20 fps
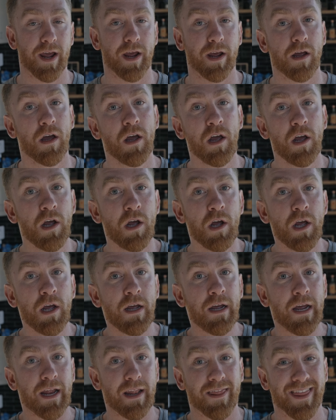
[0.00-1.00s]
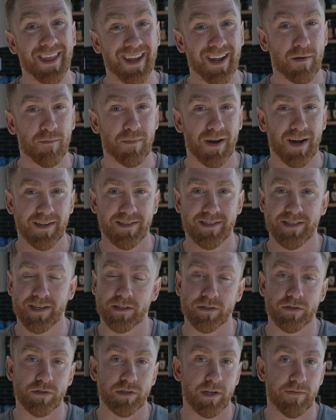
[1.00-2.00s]
day. And then by
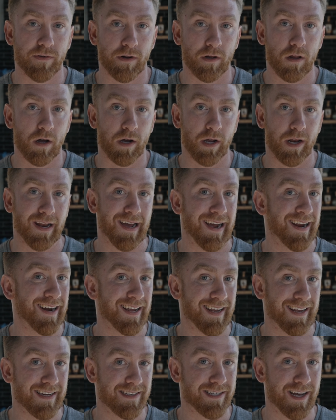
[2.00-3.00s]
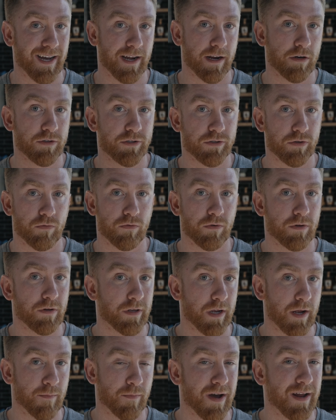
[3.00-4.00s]
6 or 7 o'clock at night, I get tired. So
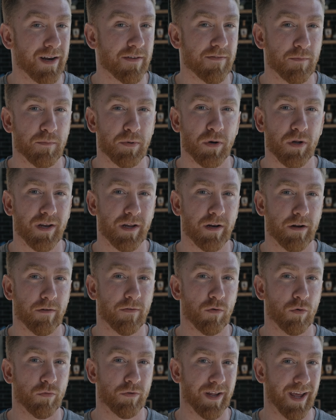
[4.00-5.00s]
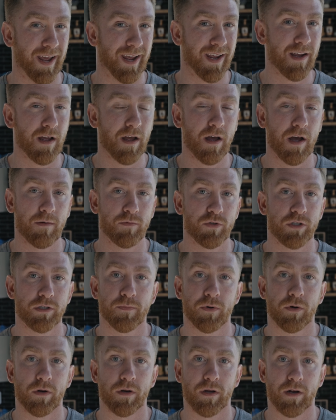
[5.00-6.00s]
really, I'm not even putting in a full day. I'm
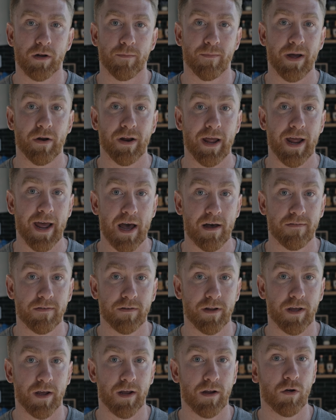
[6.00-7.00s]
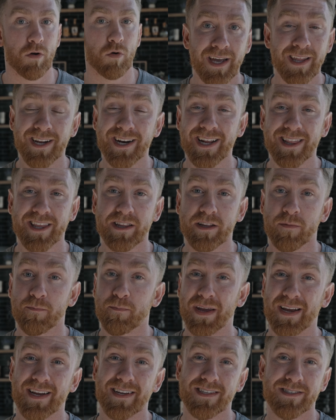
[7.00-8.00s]
just putting in about half a day. And then I think the
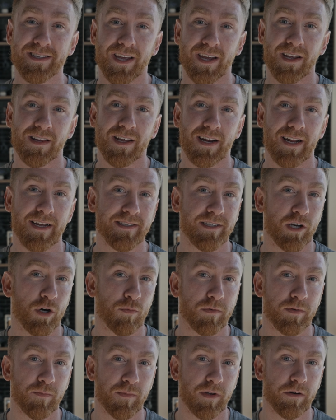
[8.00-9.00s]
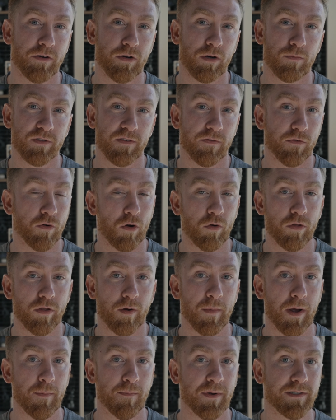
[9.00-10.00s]
biggest thing that has helped me in terms of growth
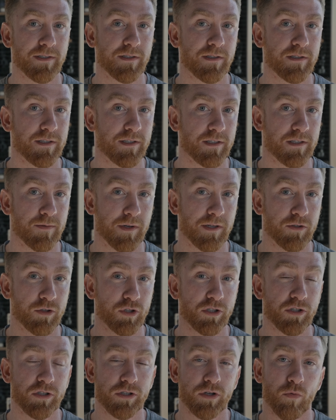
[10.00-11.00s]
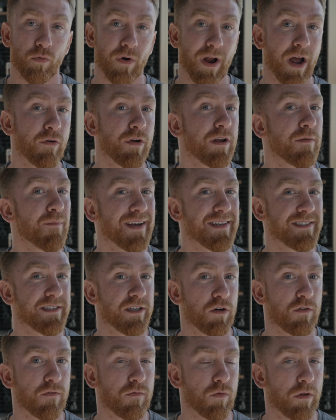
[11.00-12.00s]
in my business has been just surrounding
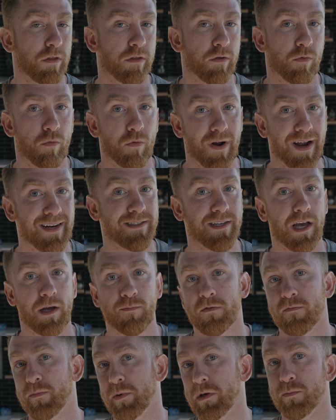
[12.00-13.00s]
myself with the right type of